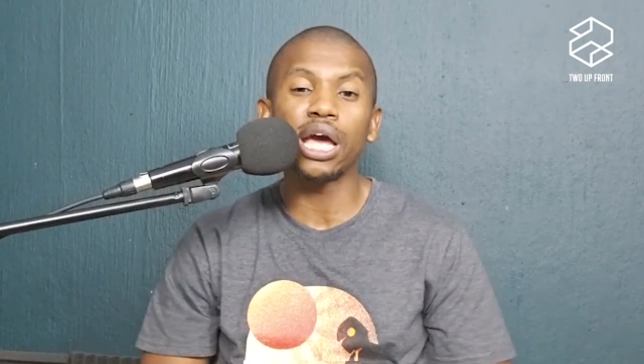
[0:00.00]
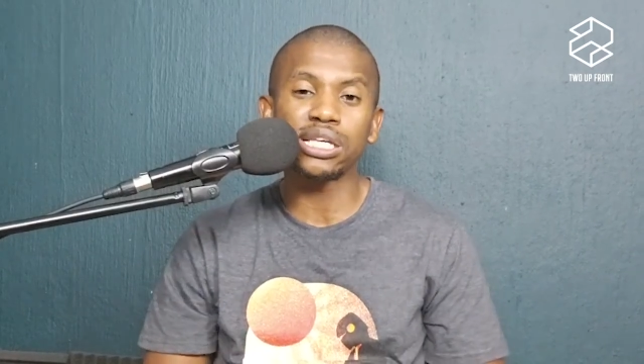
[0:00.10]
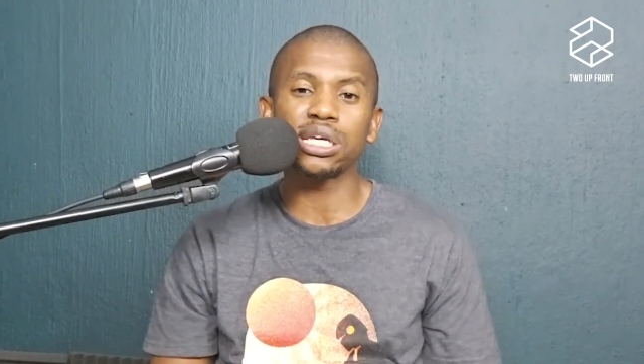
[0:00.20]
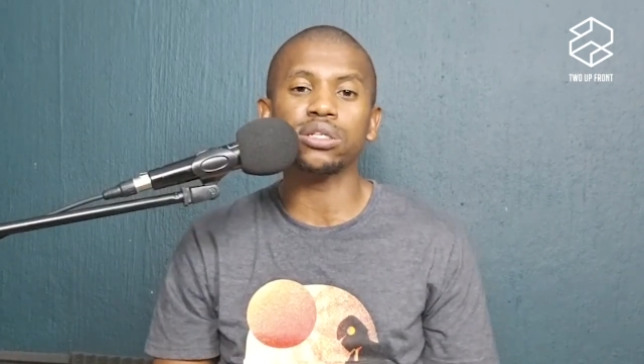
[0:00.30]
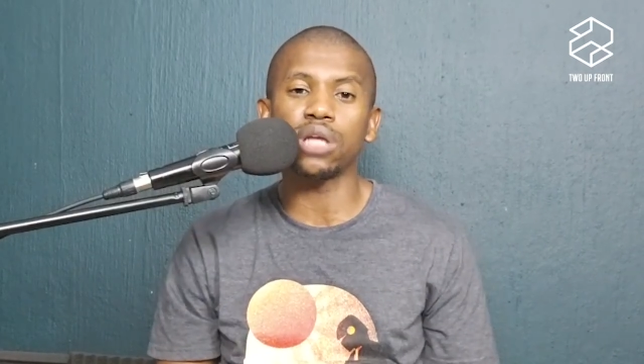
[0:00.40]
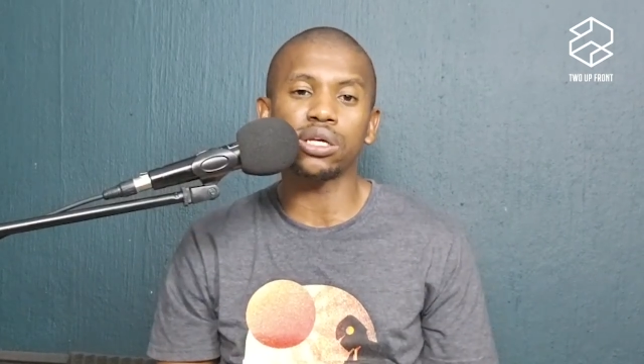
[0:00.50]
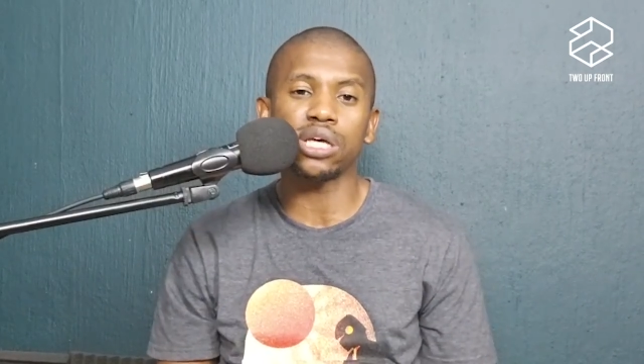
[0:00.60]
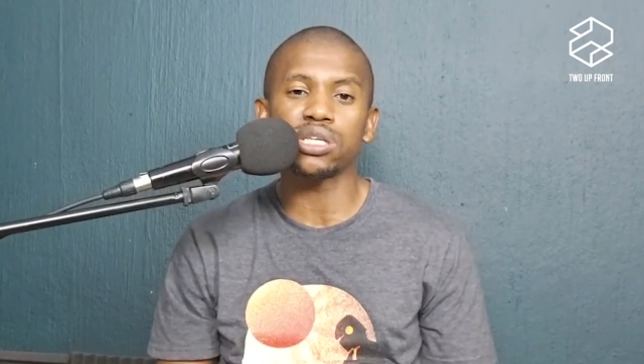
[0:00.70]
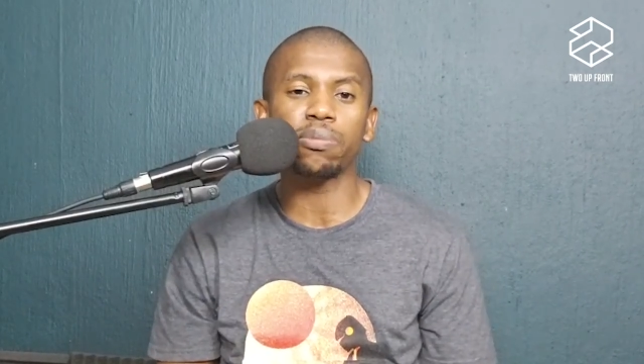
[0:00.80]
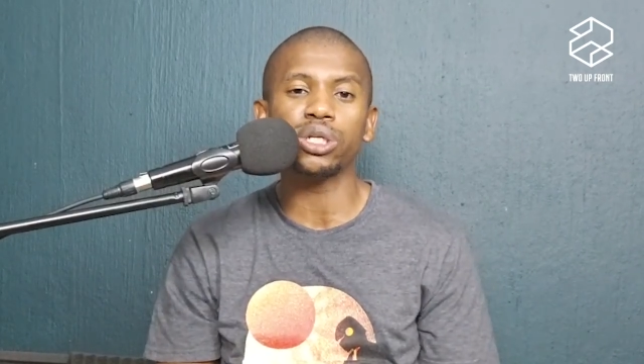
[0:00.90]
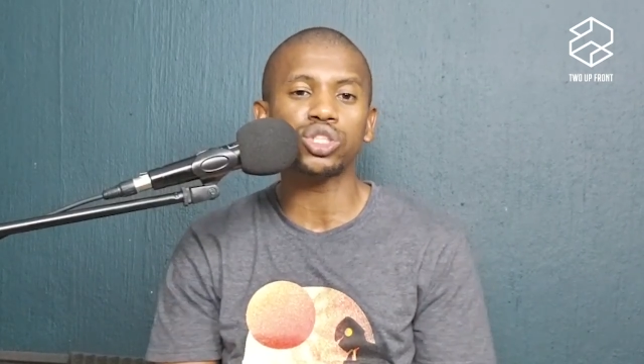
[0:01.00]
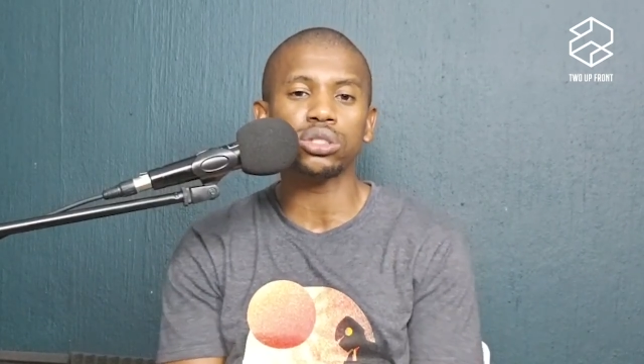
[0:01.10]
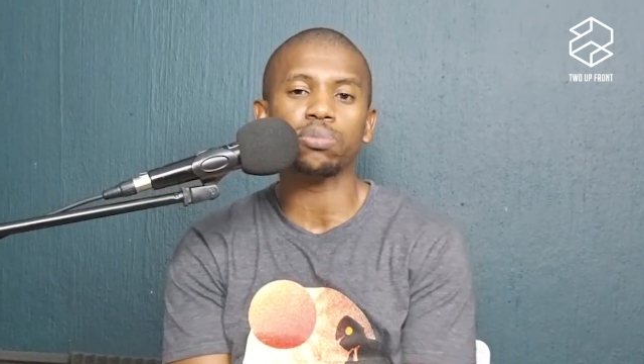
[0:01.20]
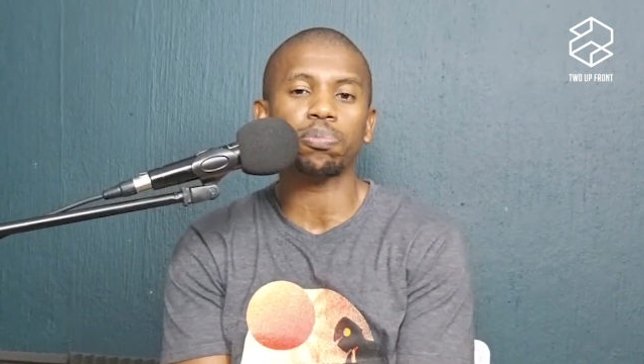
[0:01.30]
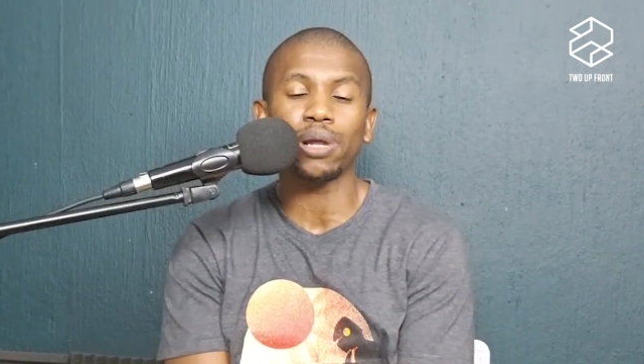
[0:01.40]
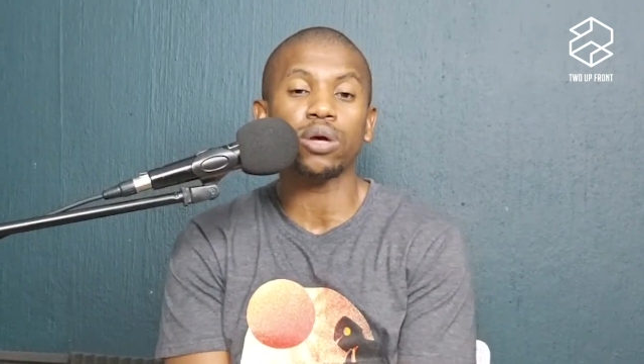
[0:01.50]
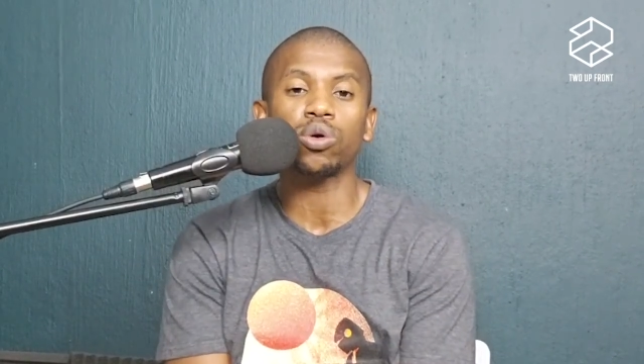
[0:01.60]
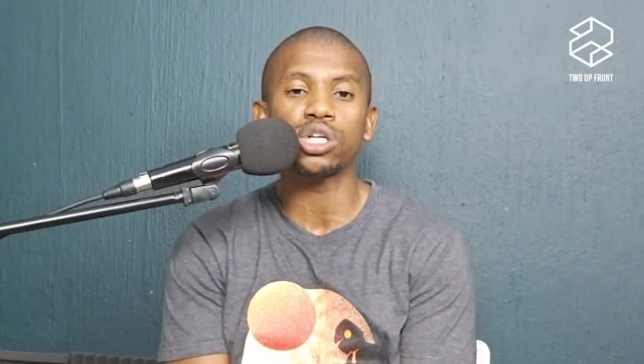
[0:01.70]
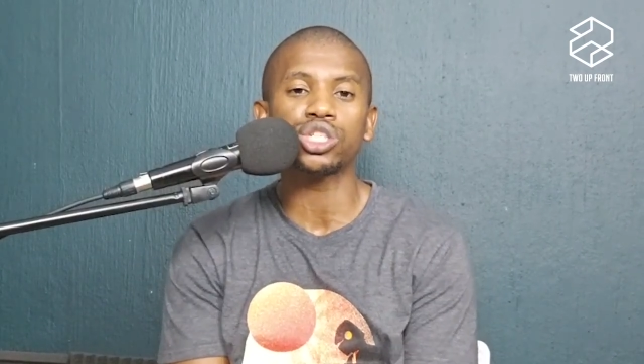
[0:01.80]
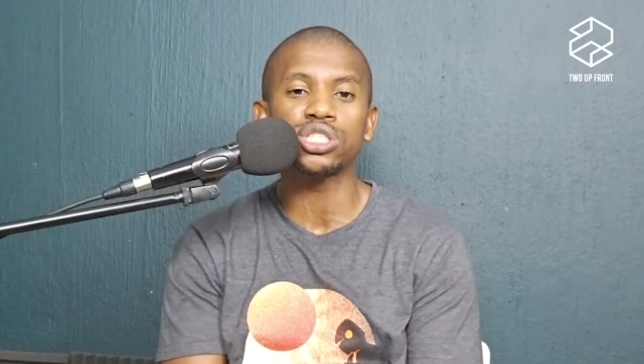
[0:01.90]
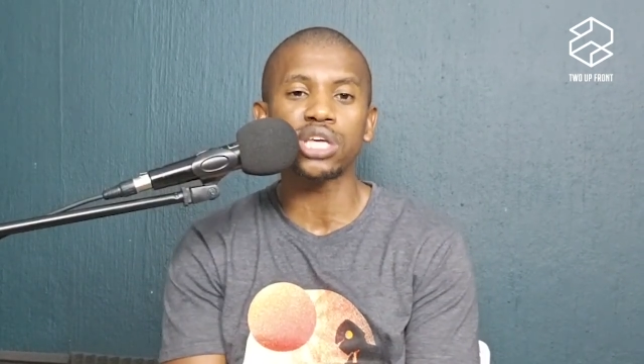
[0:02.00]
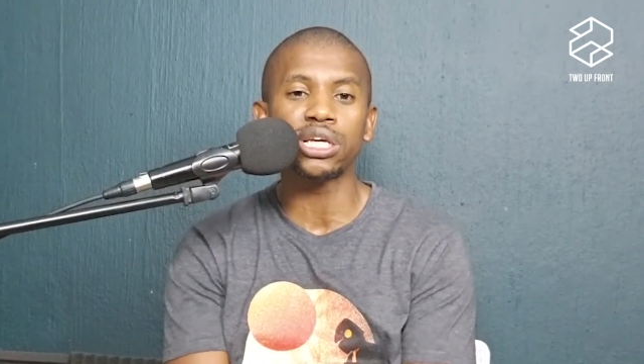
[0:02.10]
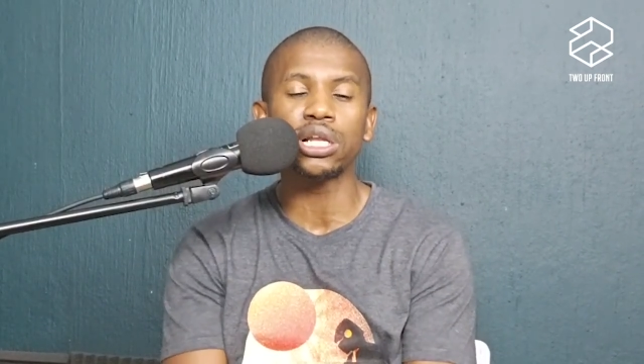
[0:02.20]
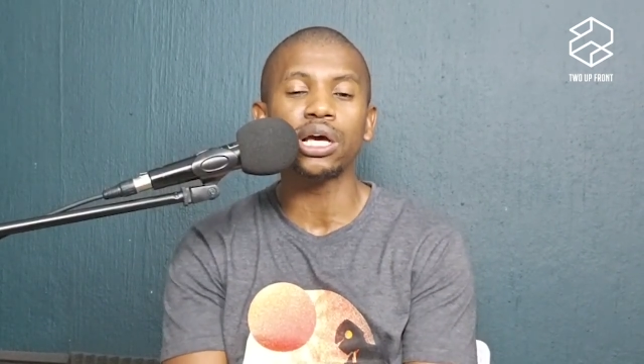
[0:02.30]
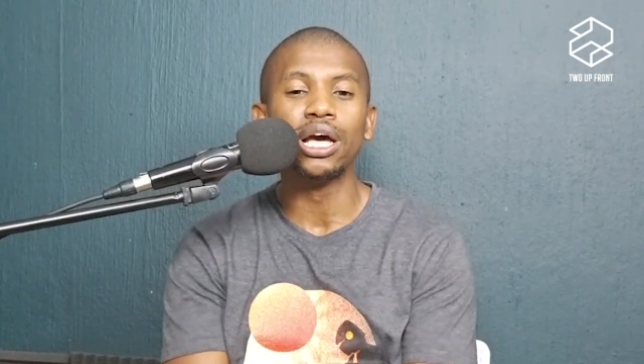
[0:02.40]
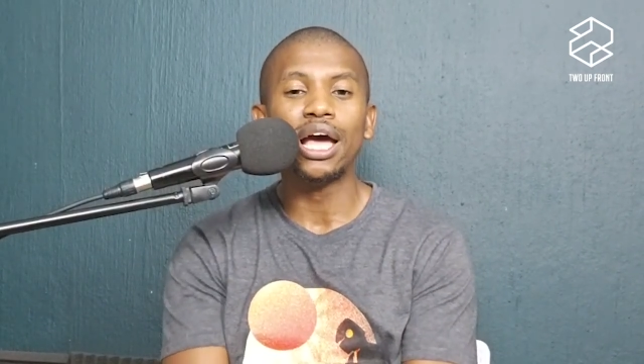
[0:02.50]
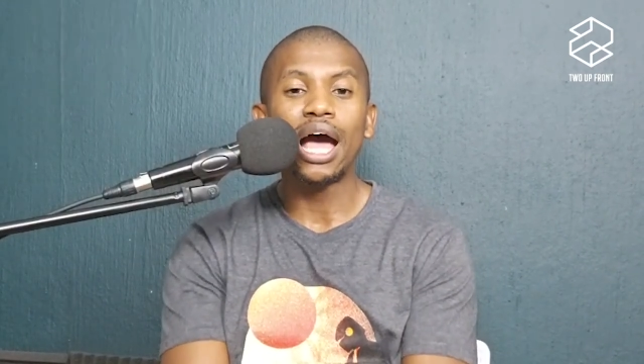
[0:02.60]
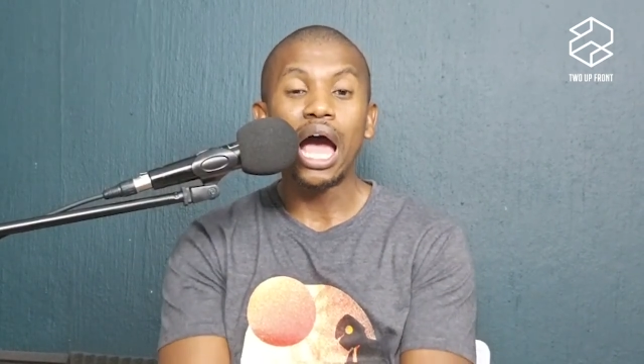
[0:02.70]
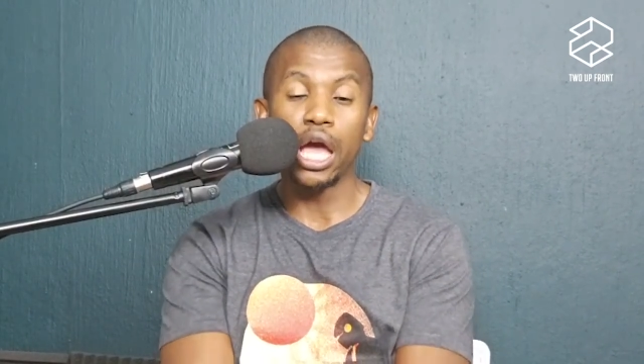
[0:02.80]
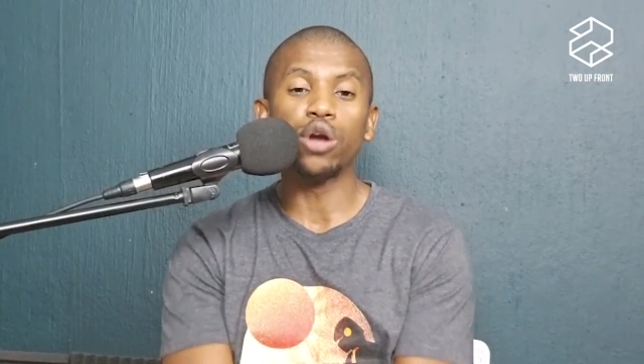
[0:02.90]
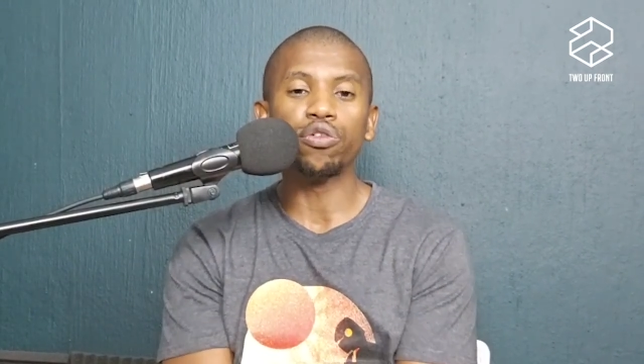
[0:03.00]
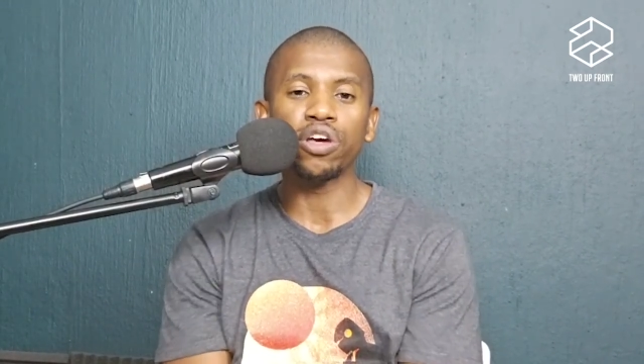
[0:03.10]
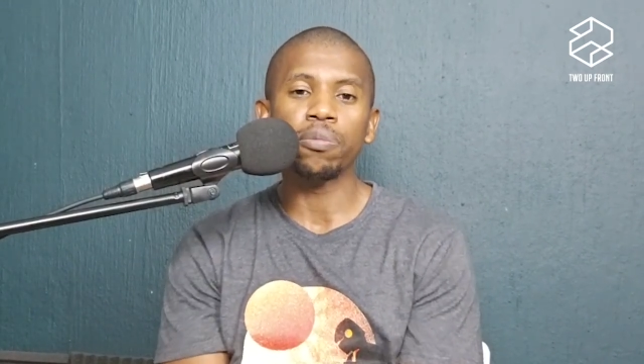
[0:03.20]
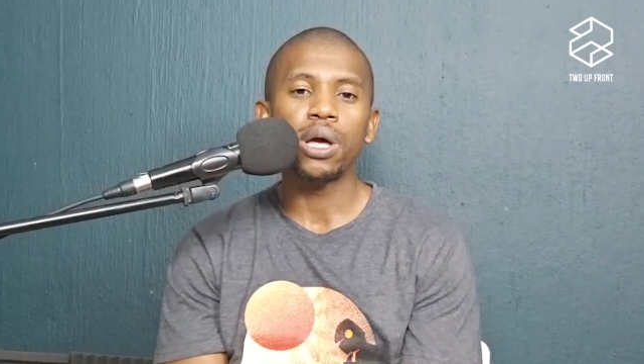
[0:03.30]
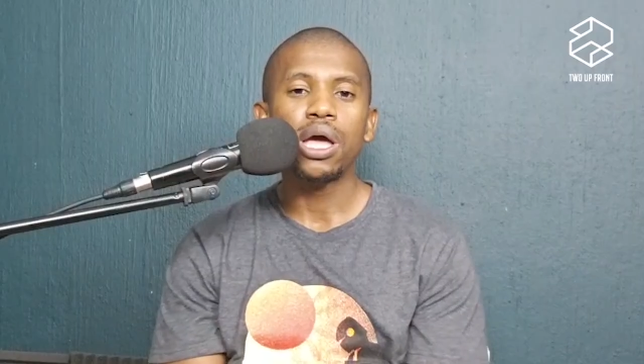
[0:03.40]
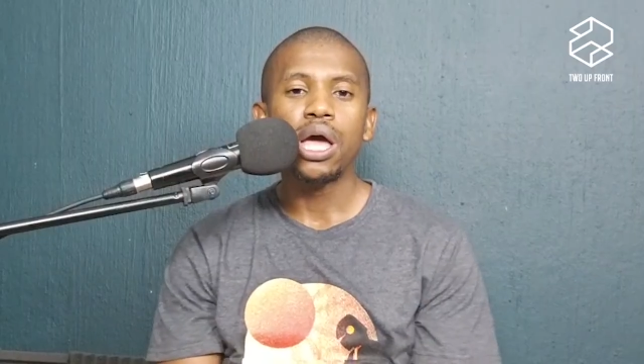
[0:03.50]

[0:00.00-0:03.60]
as I mentioned, playing Christian Sahile ahead of him.